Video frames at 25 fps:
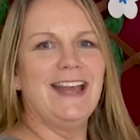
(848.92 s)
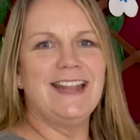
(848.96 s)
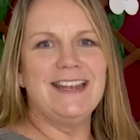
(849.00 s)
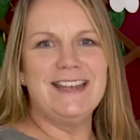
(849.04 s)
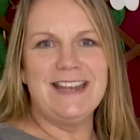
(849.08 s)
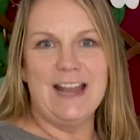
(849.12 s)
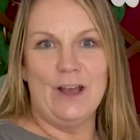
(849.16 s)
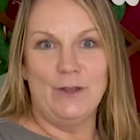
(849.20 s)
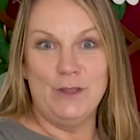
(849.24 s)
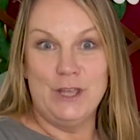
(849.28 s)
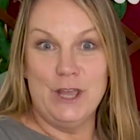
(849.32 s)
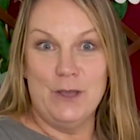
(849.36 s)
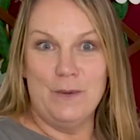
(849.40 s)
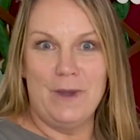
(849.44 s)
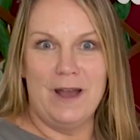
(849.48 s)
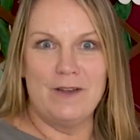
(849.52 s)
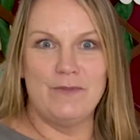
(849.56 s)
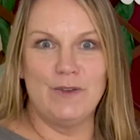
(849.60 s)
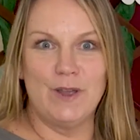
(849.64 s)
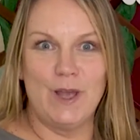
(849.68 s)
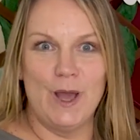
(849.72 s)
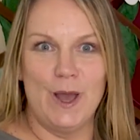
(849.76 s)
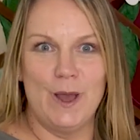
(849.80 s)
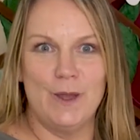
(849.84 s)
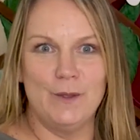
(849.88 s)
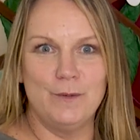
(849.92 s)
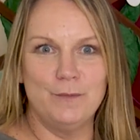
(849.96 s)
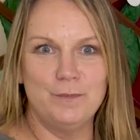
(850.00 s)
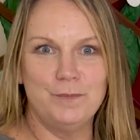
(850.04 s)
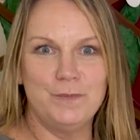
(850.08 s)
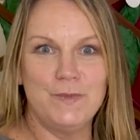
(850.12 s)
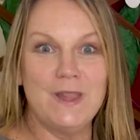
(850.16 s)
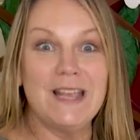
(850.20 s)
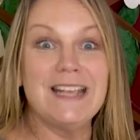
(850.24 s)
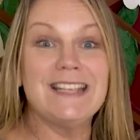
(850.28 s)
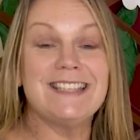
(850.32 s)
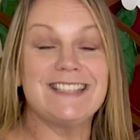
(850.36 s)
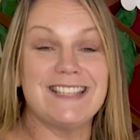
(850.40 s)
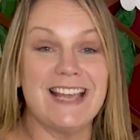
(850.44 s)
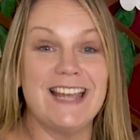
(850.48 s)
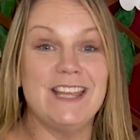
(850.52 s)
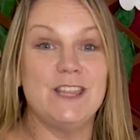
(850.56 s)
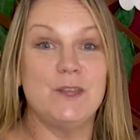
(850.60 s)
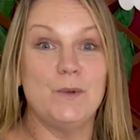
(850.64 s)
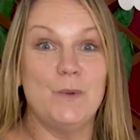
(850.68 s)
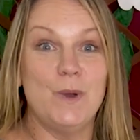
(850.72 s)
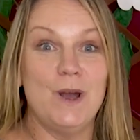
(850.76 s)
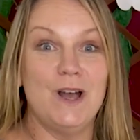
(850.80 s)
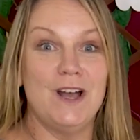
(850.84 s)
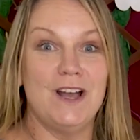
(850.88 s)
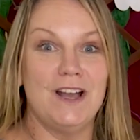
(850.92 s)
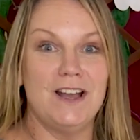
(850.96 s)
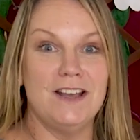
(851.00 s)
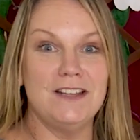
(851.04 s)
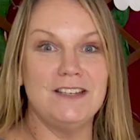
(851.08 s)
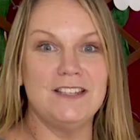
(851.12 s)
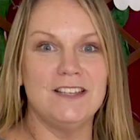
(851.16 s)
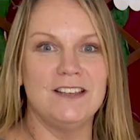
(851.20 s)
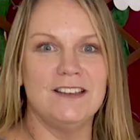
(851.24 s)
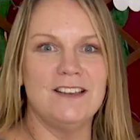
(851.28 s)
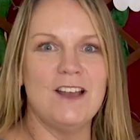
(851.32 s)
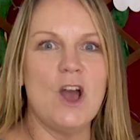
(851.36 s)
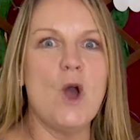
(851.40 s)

Now you have a go. Say the word.